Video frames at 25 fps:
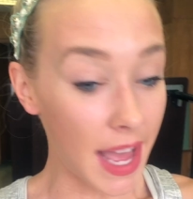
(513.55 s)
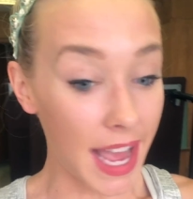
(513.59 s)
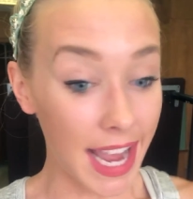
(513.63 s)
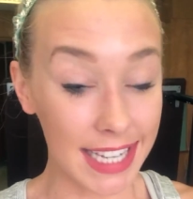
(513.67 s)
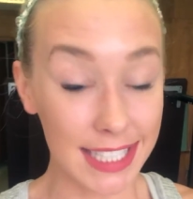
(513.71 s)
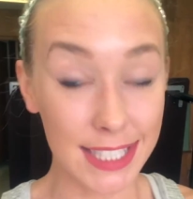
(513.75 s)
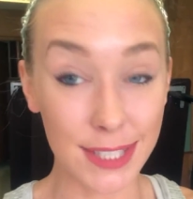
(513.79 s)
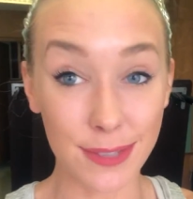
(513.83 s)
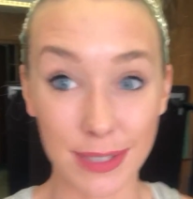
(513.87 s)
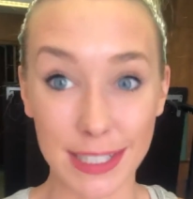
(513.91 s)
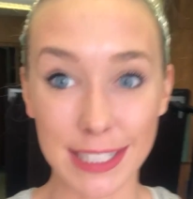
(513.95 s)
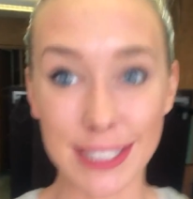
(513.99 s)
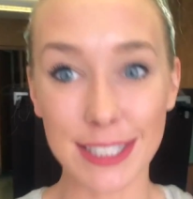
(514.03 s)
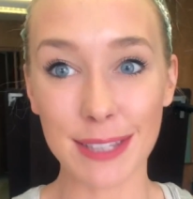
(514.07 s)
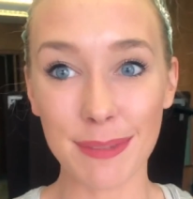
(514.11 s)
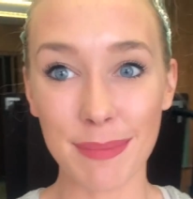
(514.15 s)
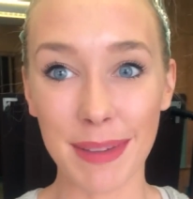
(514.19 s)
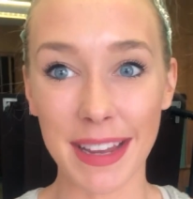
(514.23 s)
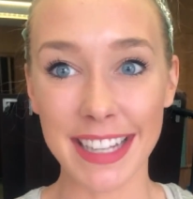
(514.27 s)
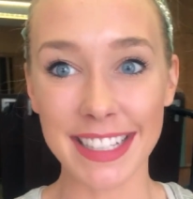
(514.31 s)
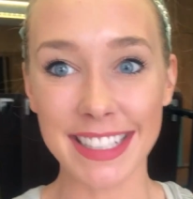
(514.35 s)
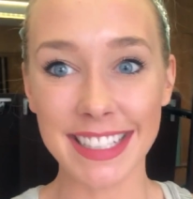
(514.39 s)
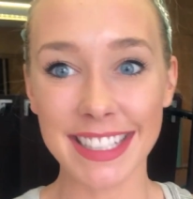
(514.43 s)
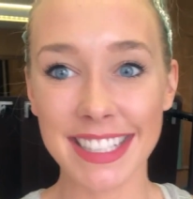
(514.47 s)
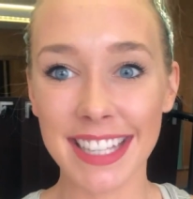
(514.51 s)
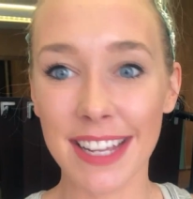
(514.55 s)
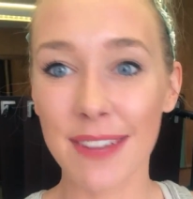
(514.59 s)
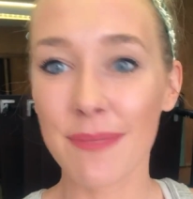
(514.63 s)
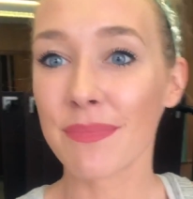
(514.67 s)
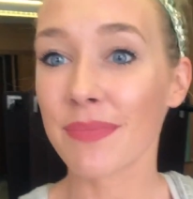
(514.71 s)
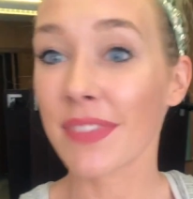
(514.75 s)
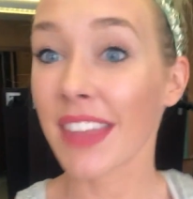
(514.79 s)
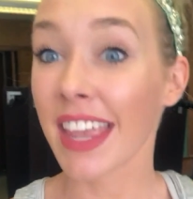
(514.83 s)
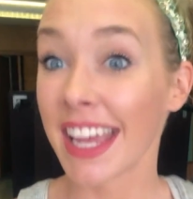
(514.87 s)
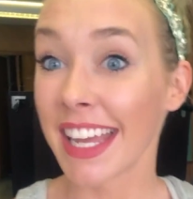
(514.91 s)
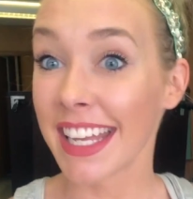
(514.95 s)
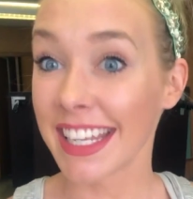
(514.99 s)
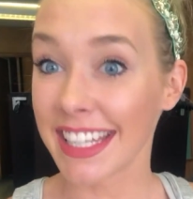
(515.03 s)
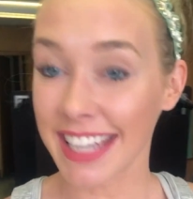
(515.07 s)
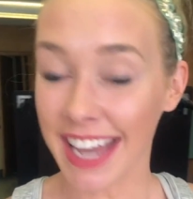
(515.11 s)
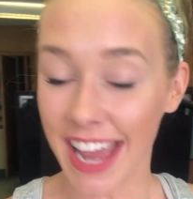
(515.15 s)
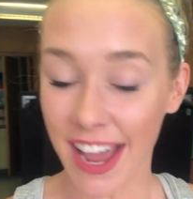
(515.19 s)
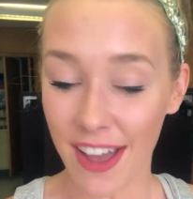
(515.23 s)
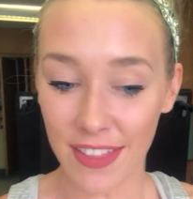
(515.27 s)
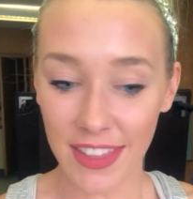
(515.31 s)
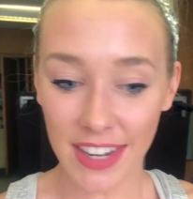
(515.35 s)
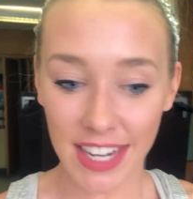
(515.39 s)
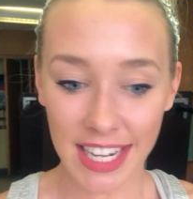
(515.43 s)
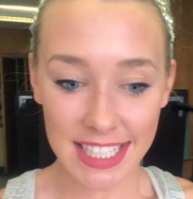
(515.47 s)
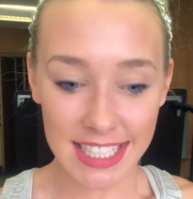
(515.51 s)
I switched the bins.
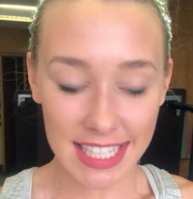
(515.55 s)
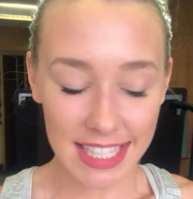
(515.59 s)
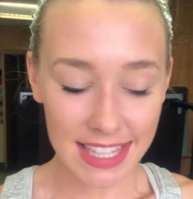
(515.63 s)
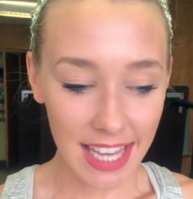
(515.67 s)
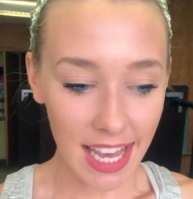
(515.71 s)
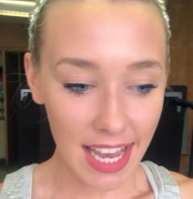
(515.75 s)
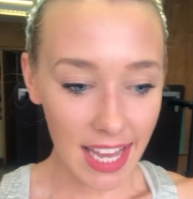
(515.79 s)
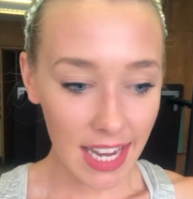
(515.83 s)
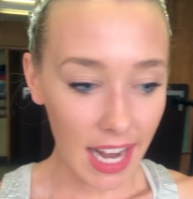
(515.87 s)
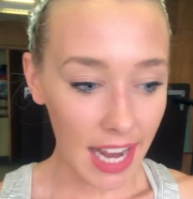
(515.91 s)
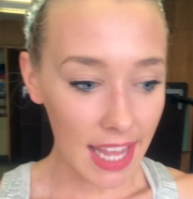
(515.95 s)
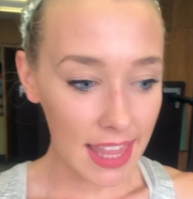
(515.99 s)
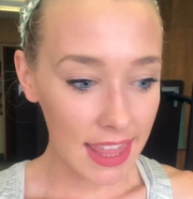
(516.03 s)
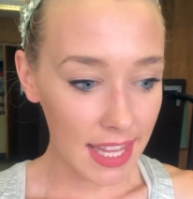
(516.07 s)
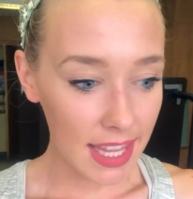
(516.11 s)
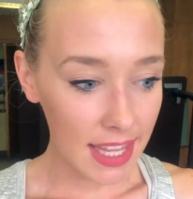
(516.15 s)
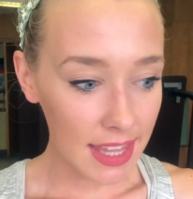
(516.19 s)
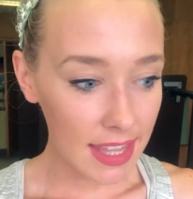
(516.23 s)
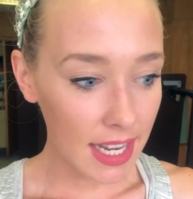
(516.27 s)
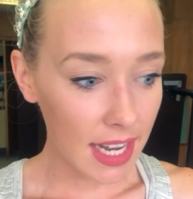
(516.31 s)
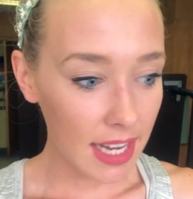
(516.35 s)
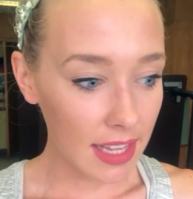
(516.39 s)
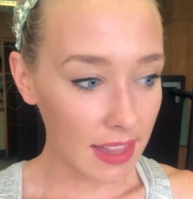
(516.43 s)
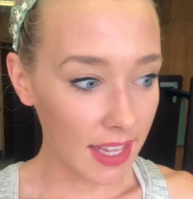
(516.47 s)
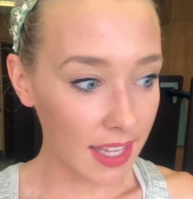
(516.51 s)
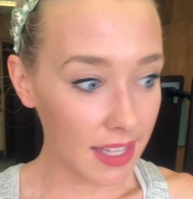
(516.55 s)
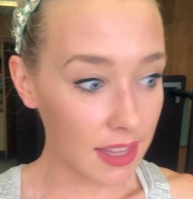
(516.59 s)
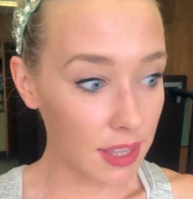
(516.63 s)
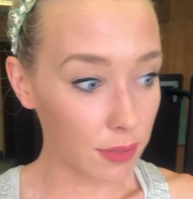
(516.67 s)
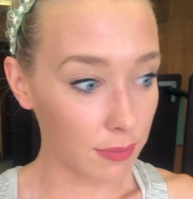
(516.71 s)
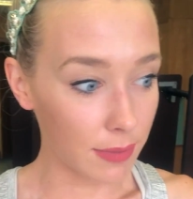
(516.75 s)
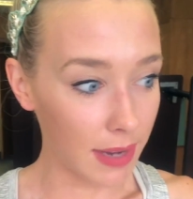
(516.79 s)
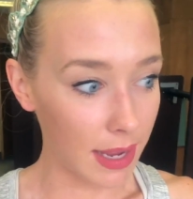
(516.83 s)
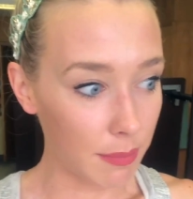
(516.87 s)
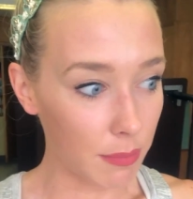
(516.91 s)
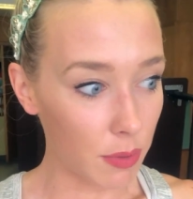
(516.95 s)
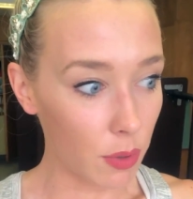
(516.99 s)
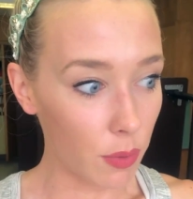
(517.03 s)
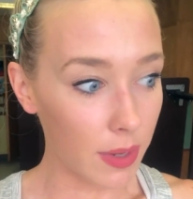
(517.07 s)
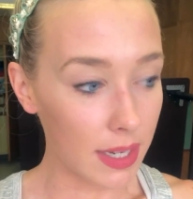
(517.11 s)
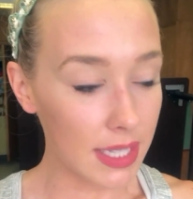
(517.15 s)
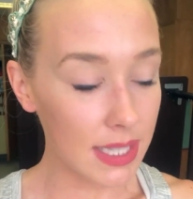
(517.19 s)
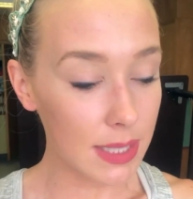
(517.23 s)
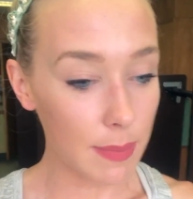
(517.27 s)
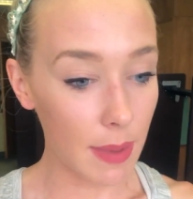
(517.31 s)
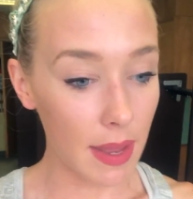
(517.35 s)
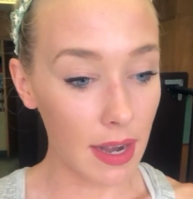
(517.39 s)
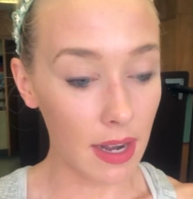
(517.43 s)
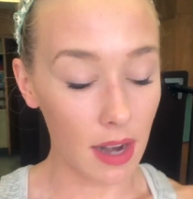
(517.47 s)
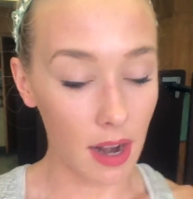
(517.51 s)
Now that I did that, I think that I like the rainbow
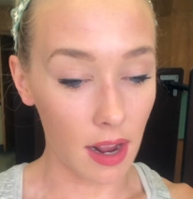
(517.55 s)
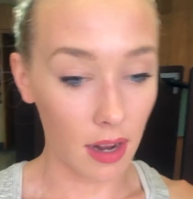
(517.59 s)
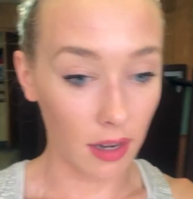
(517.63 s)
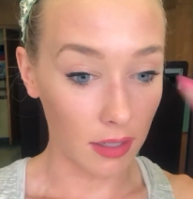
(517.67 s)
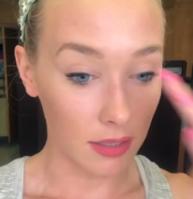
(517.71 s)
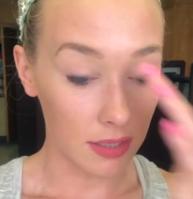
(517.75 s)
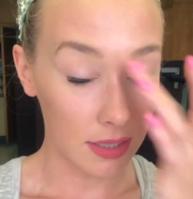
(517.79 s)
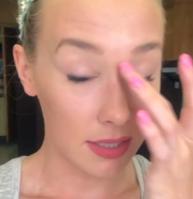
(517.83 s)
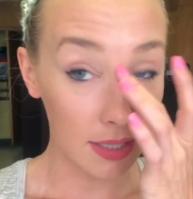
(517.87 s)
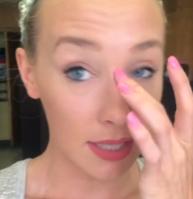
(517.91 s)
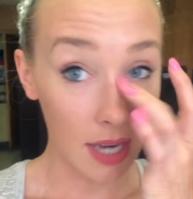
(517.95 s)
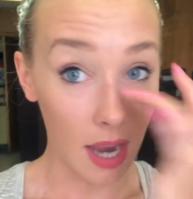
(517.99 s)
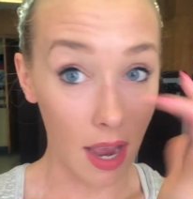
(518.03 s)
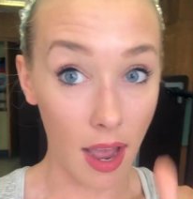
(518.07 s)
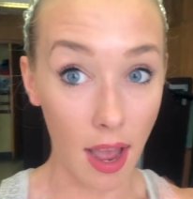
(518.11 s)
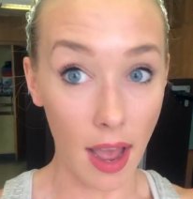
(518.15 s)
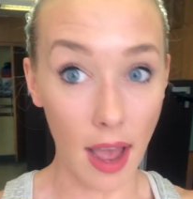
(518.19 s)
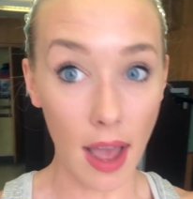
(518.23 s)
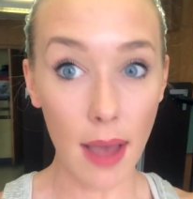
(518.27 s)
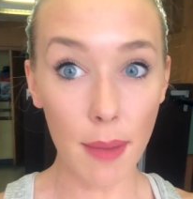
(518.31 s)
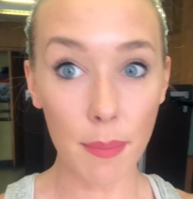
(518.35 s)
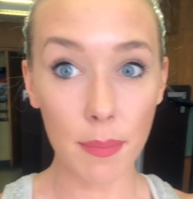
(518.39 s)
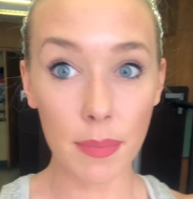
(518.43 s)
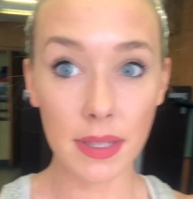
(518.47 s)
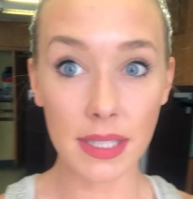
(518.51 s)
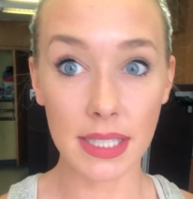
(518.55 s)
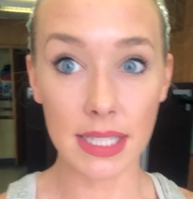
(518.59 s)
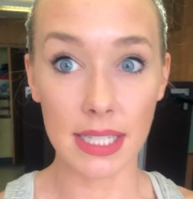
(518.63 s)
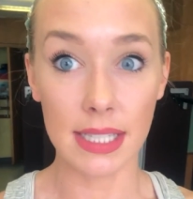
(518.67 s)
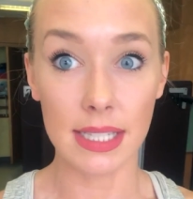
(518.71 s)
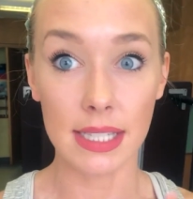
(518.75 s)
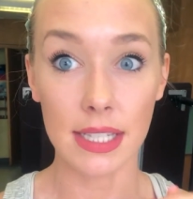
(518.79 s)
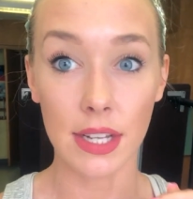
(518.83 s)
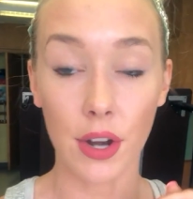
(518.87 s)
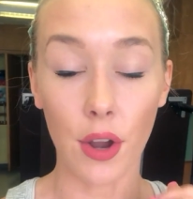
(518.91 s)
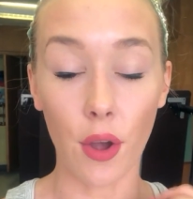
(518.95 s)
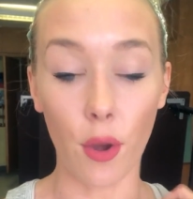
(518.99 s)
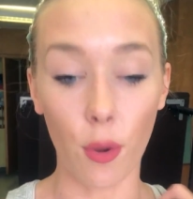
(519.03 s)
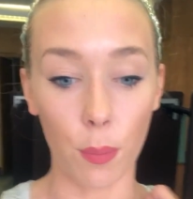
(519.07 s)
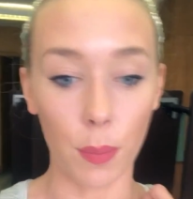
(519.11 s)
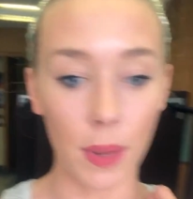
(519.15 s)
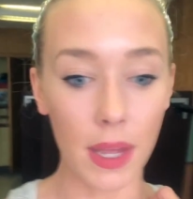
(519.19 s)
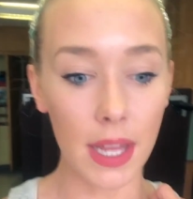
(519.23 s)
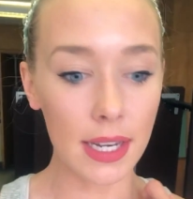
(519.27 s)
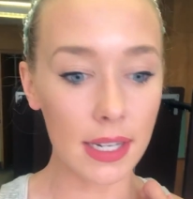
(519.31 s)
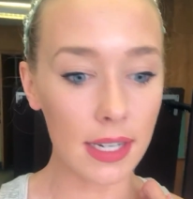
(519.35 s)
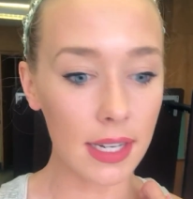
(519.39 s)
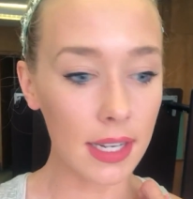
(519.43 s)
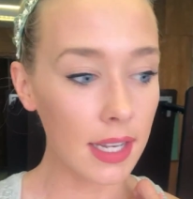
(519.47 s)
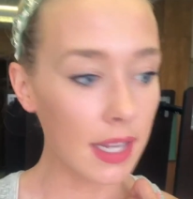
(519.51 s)
ones better on top since they're open,